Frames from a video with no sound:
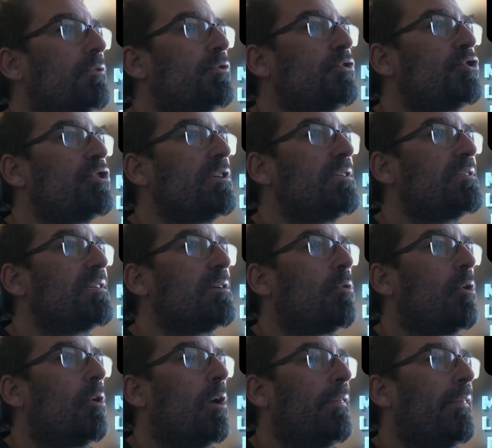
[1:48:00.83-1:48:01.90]

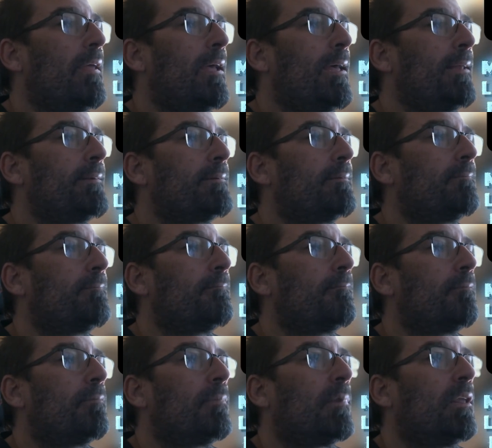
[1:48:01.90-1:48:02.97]
G0 on that.
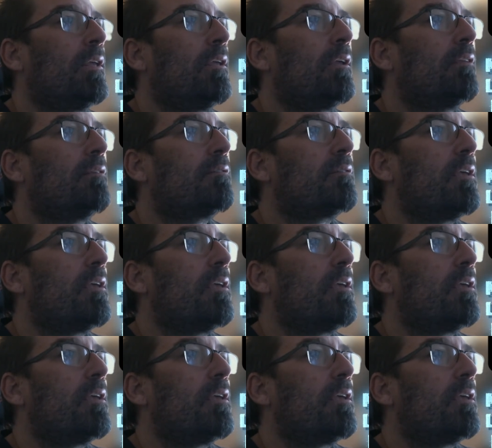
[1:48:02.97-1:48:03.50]
Say